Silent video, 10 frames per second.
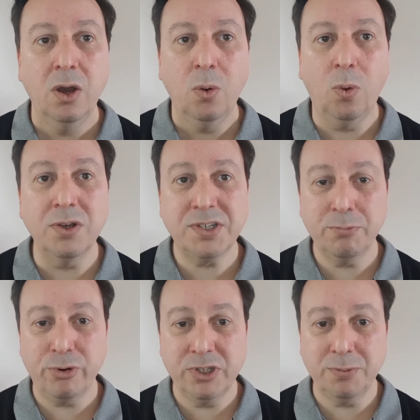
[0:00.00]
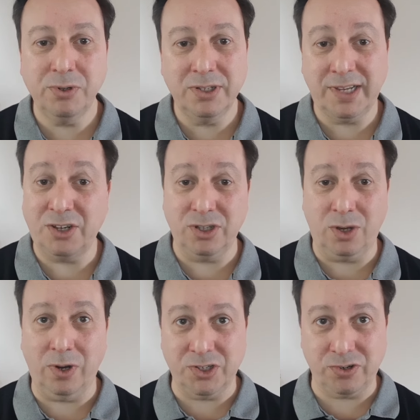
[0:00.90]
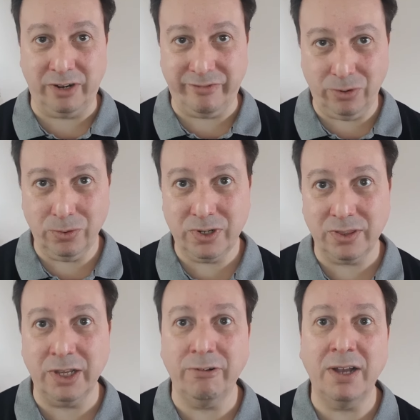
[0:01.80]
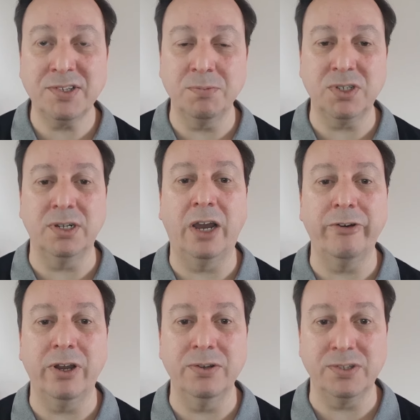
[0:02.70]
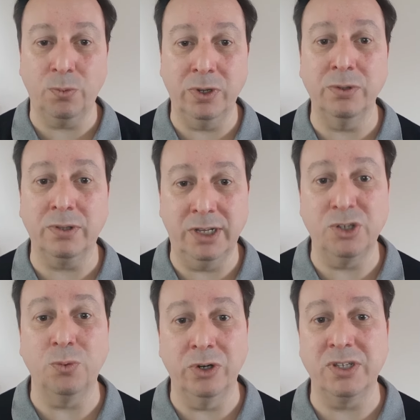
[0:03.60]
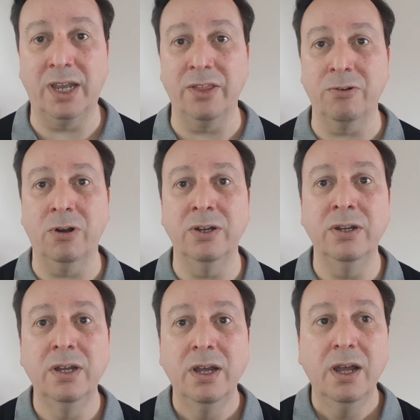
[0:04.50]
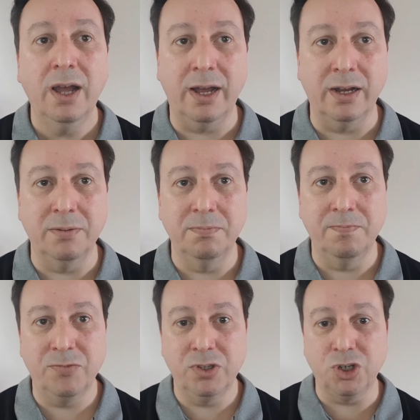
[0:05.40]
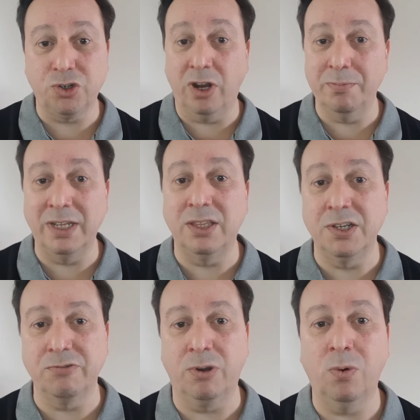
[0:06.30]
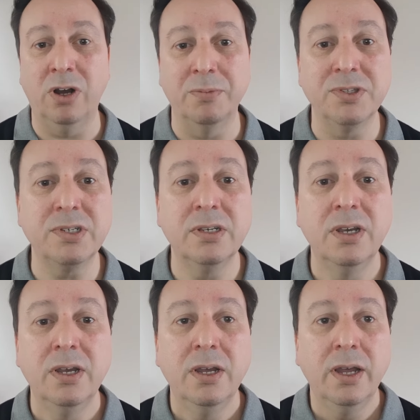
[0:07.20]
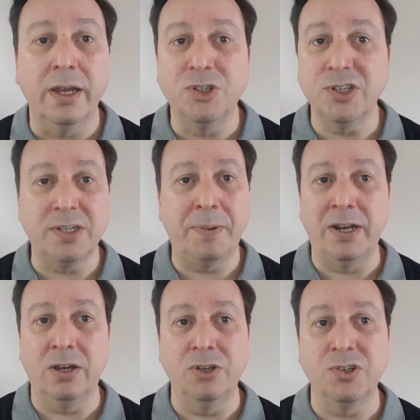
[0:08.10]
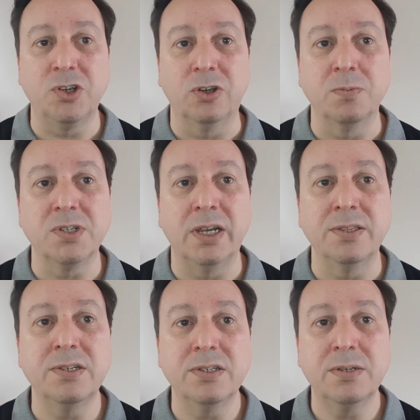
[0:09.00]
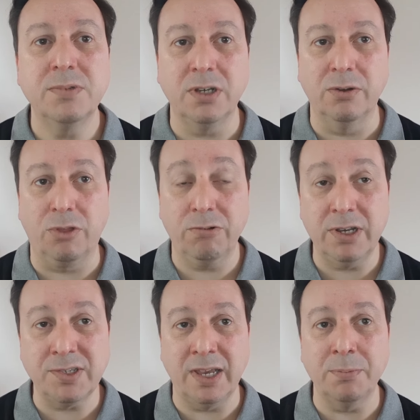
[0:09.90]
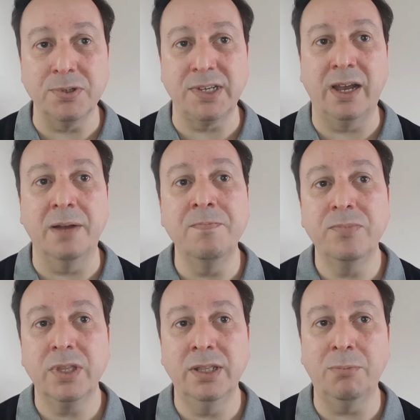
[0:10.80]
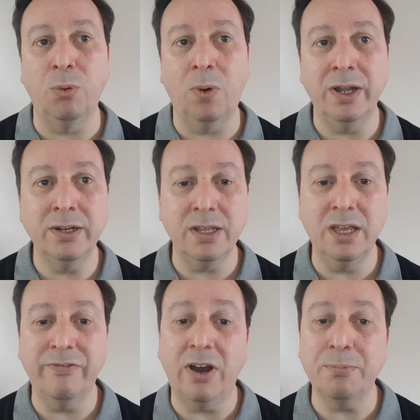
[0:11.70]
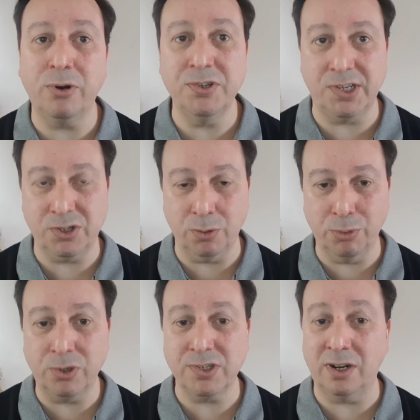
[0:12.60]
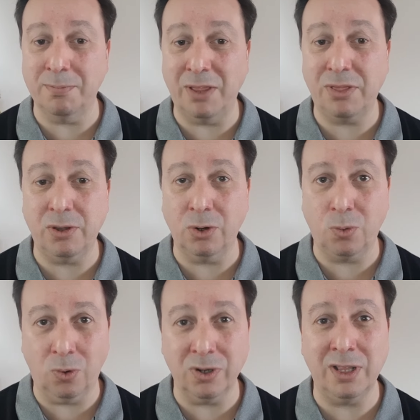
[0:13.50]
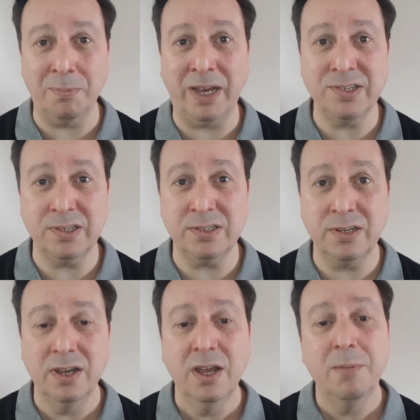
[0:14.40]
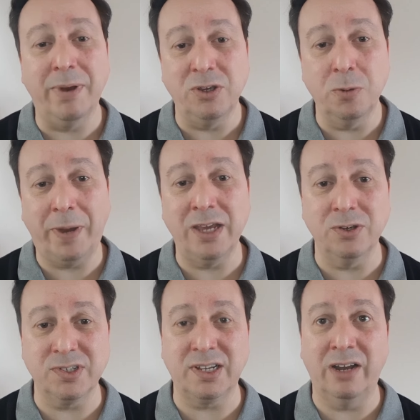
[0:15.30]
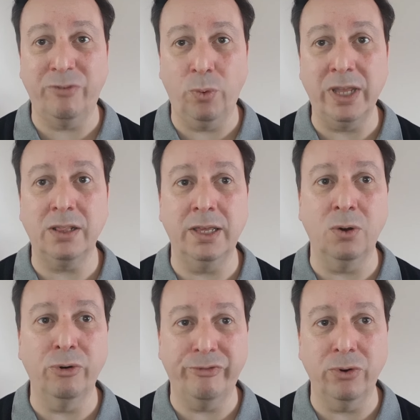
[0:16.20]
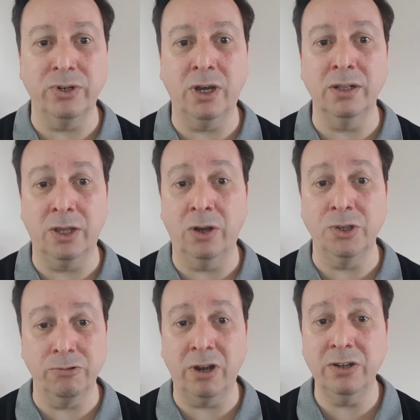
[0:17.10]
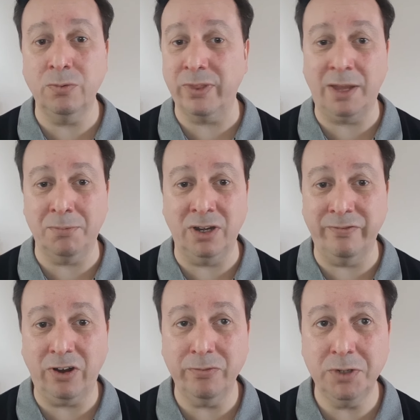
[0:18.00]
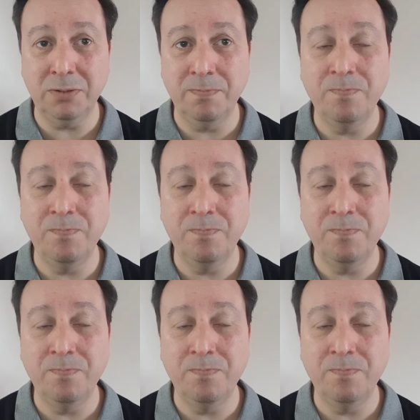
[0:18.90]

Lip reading: Whilst in principle it's actually quite straightforward, there are some scenarios that we'll need to work together on to try and meet these requirements, just depending on your circumstances. So 3 examples are: number 1, if I process your books on a monthly or quarterly basis, but you pay your staff weekly or fortnightly on your own without my involvement.